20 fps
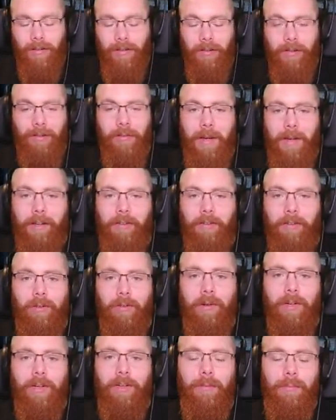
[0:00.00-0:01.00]
just make sure
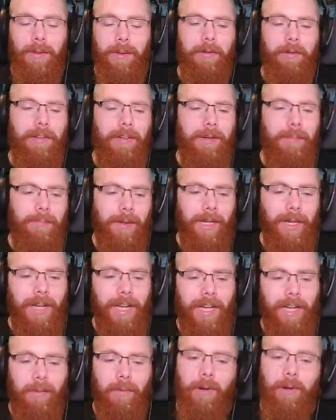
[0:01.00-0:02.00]
when you're building a boat
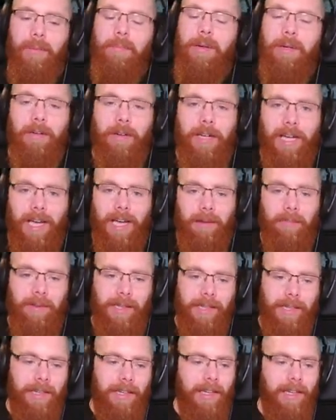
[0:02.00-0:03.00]
and you want to build a
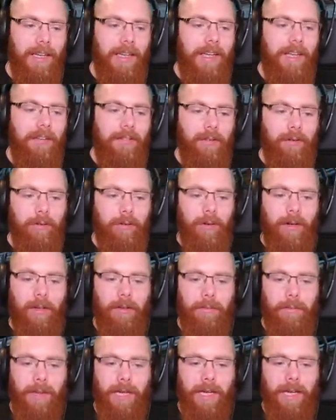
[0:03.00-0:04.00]
cabin, it's always
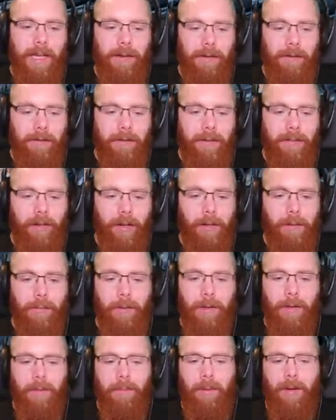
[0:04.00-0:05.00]
better if you don't
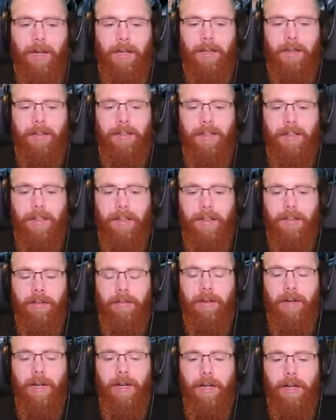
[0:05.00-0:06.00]
put the planks in
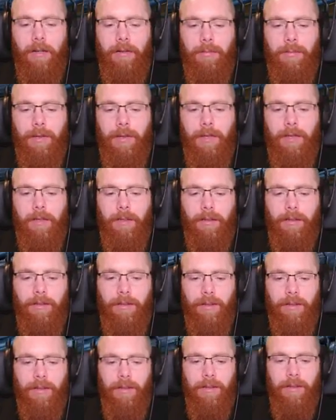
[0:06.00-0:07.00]
until last, because
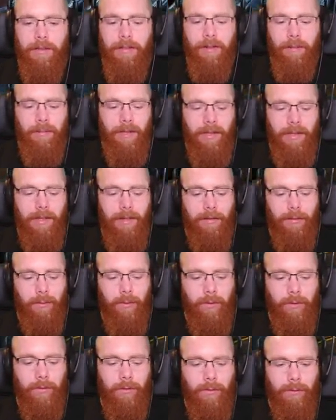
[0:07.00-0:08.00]
some of these
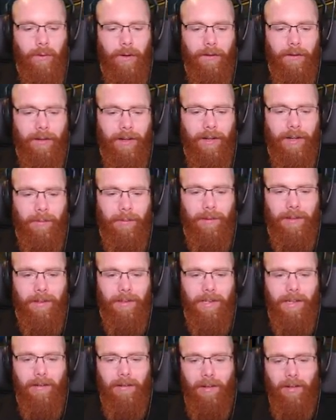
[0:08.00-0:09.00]
walls won't clip in
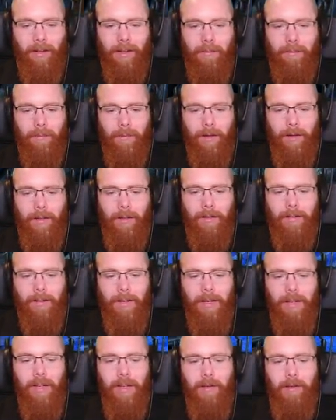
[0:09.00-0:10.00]
now, like them ones,
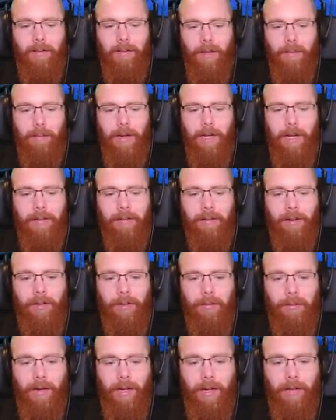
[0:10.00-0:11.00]
which don't matter too
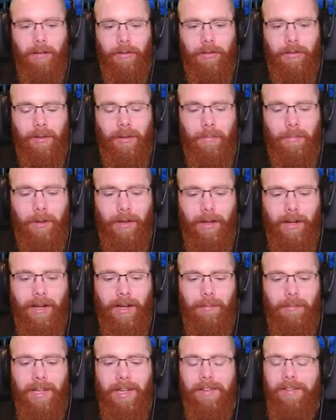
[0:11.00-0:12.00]
much, but
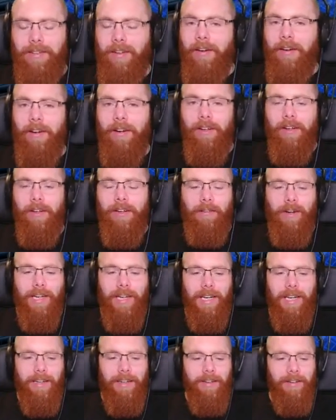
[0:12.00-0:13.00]
it don't look
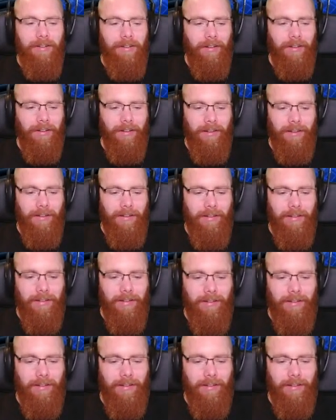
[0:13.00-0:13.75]
great inside